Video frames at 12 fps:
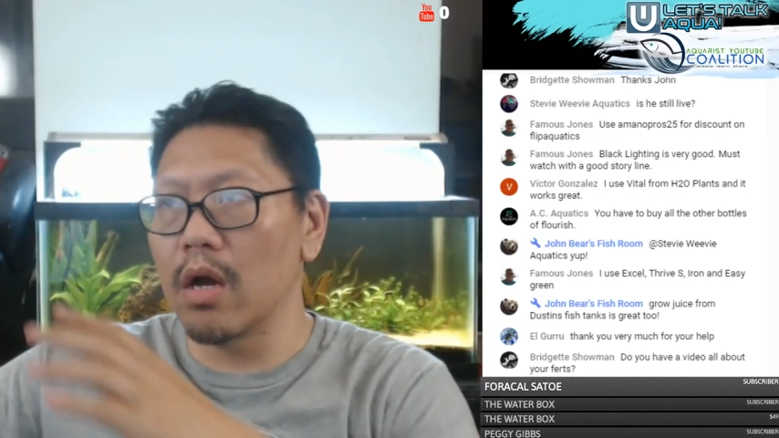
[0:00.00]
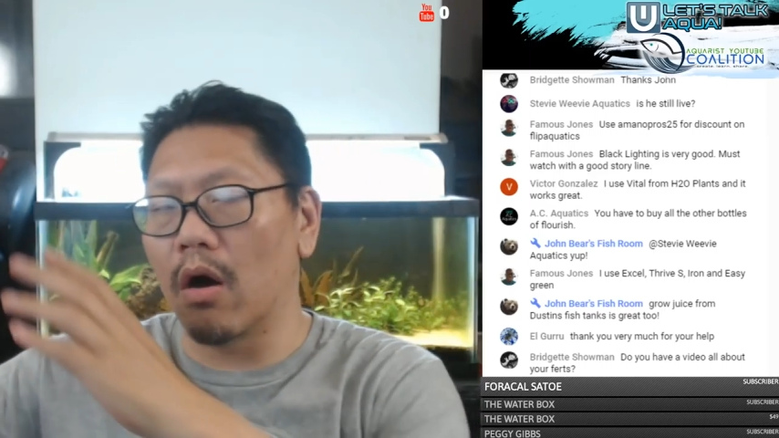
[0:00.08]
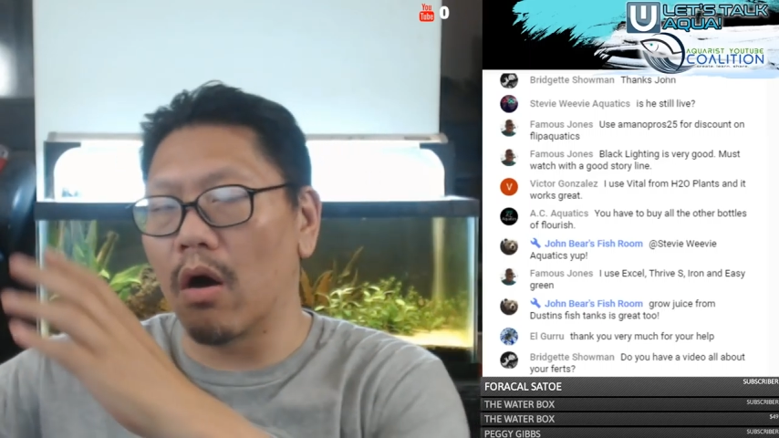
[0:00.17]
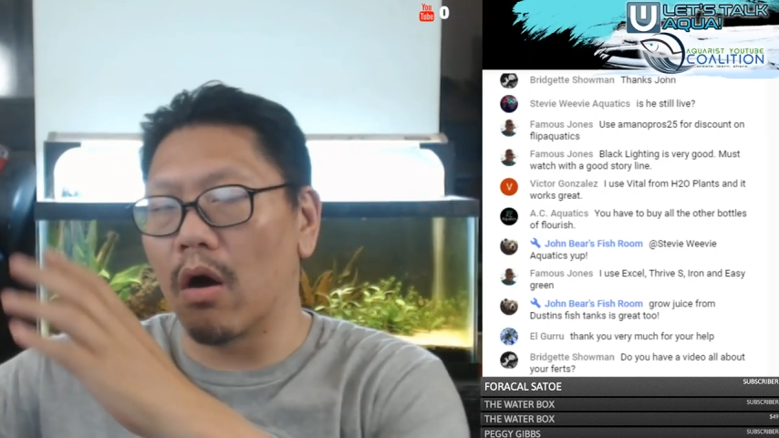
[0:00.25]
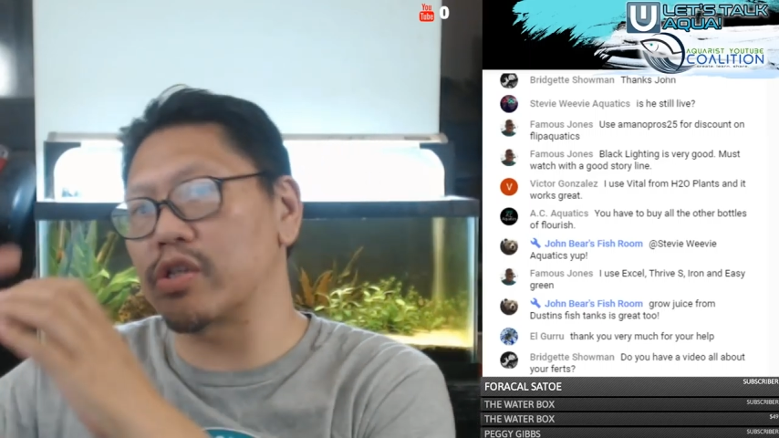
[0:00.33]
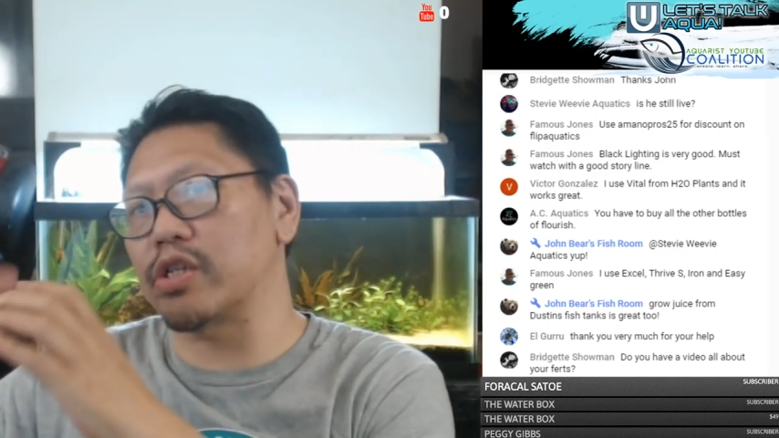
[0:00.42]
a
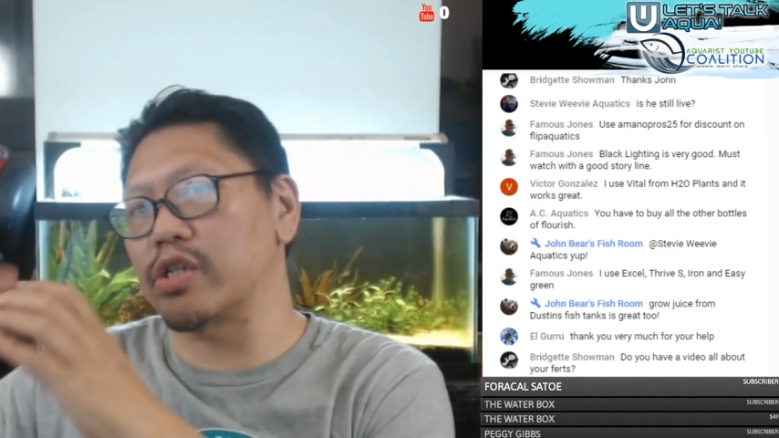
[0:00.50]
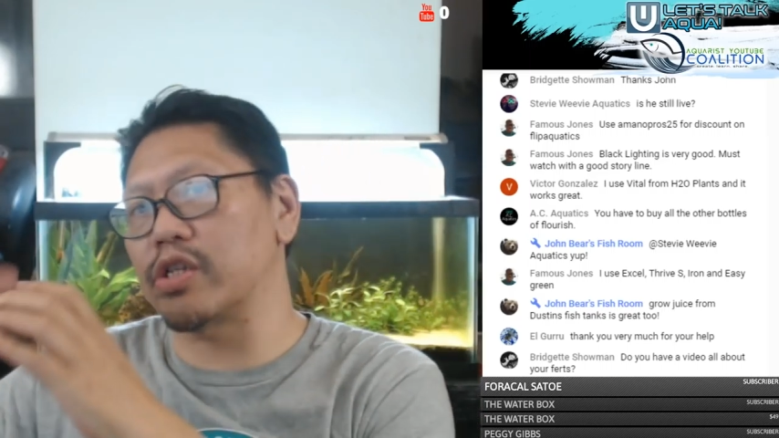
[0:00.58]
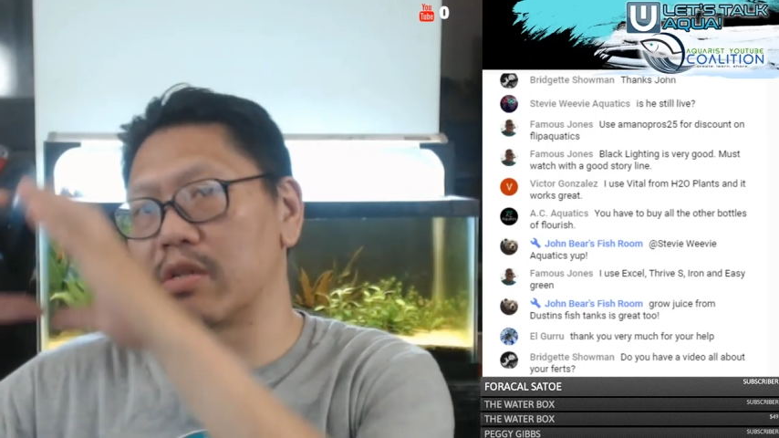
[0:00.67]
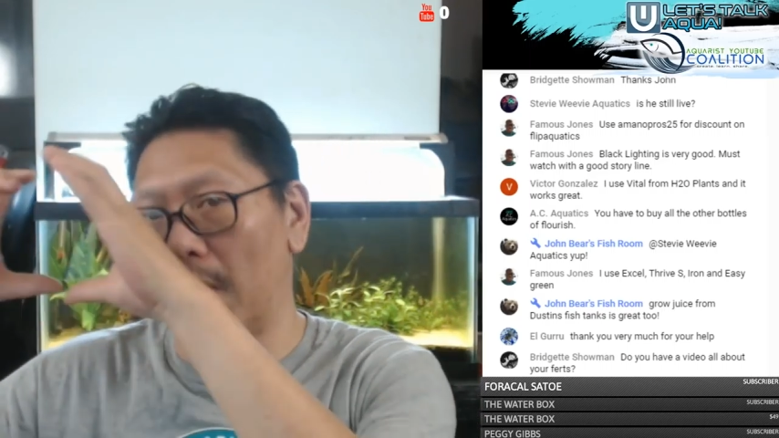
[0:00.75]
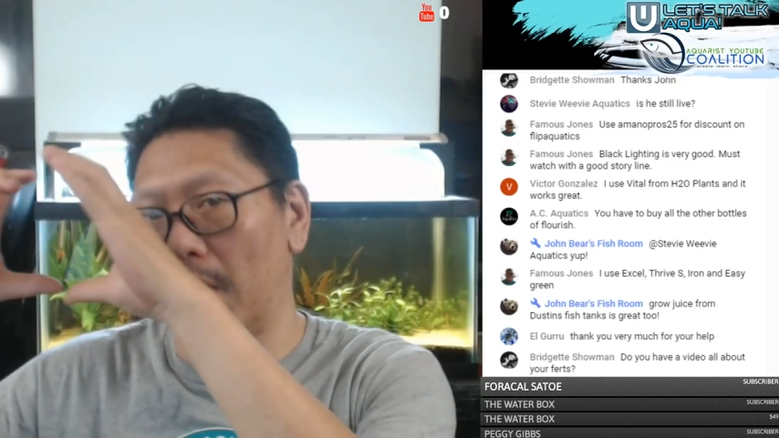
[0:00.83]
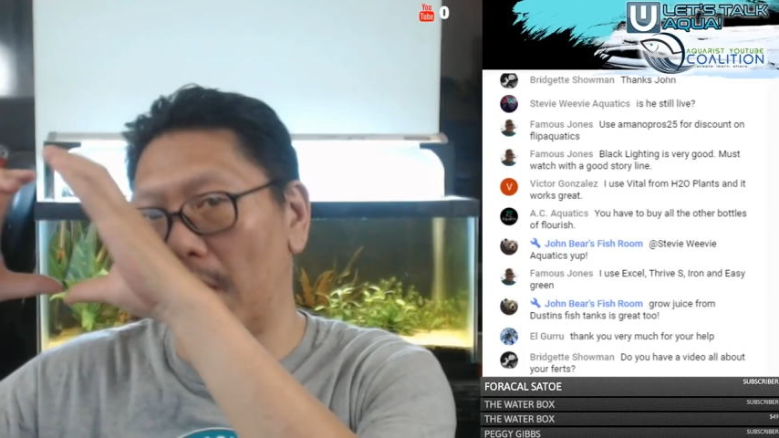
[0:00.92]
whole series
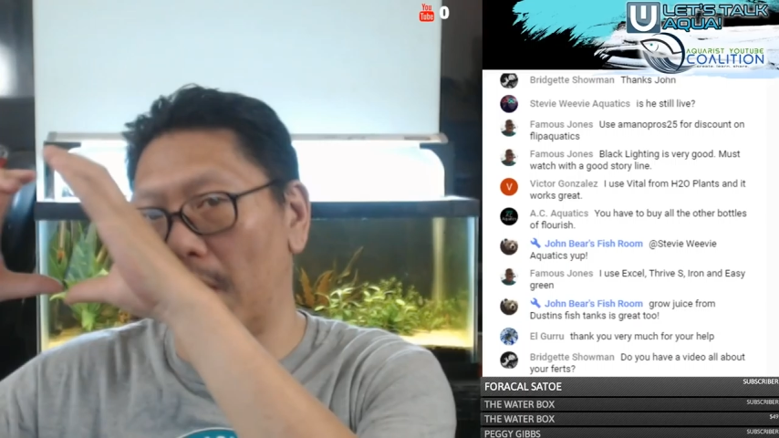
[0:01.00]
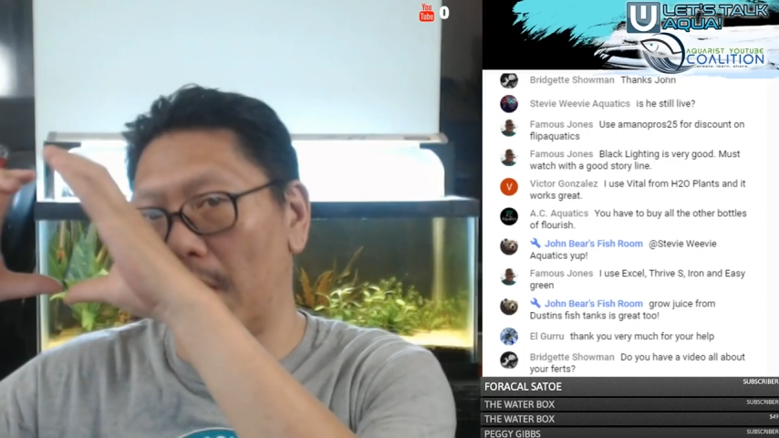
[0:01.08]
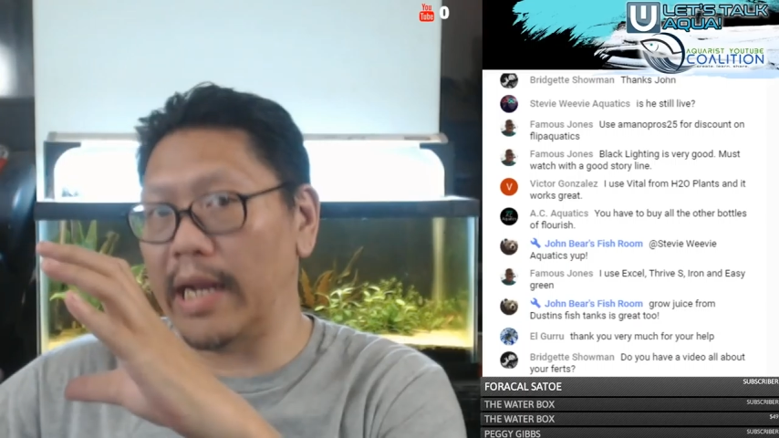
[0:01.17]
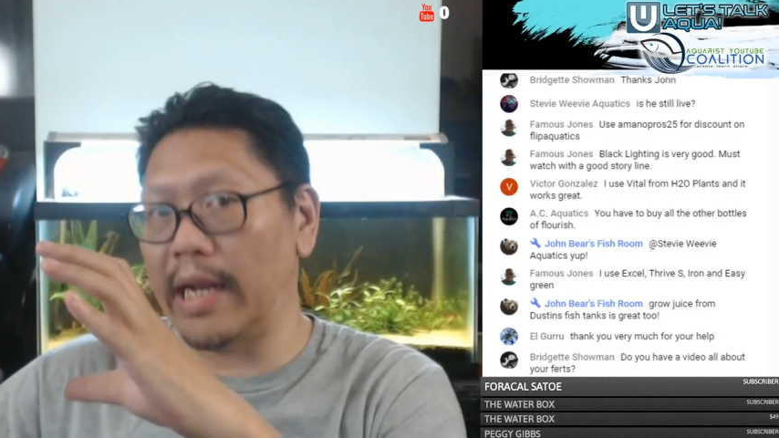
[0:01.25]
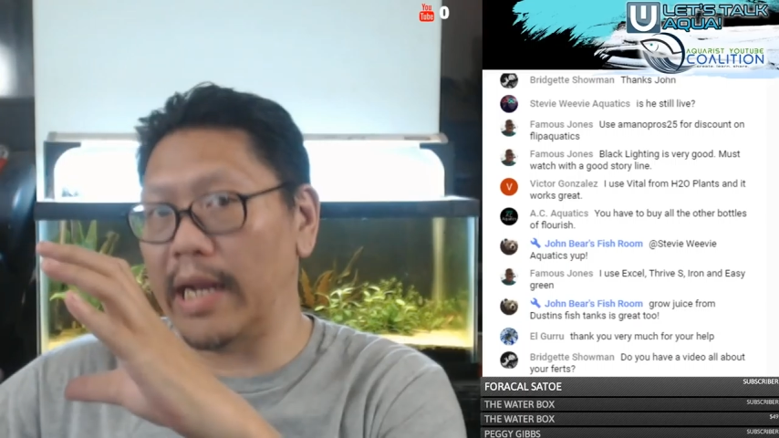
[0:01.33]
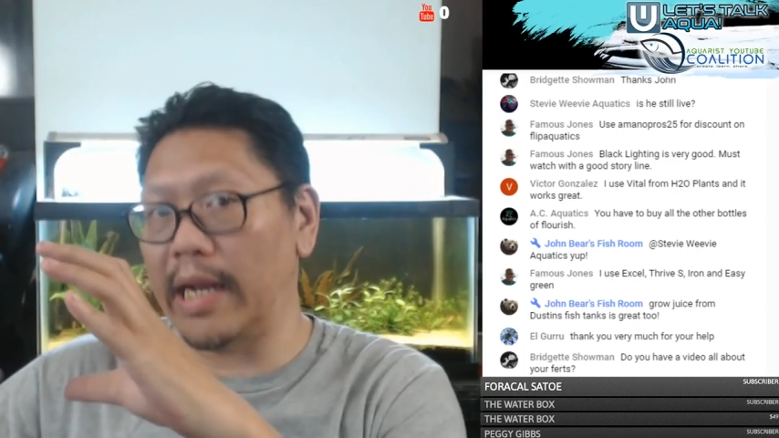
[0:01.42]
about
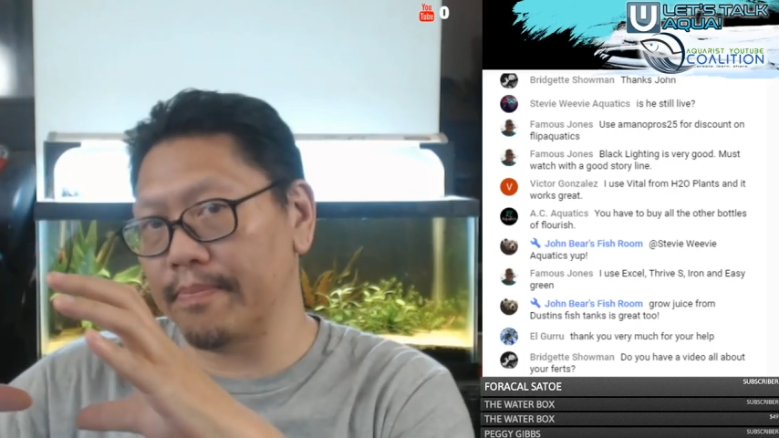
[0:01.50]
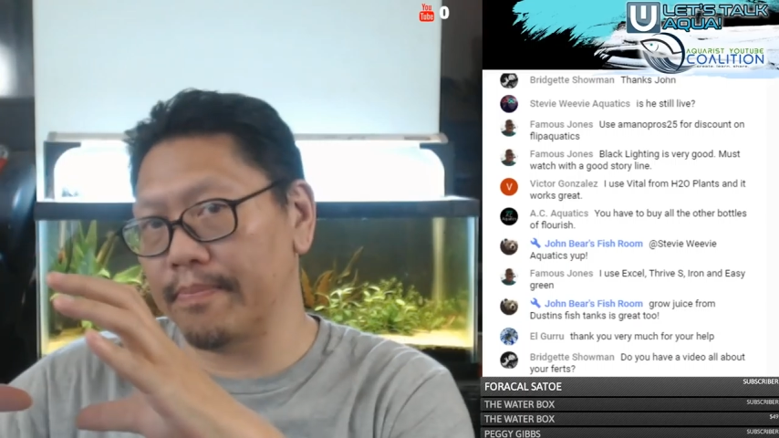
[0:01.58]
lighting,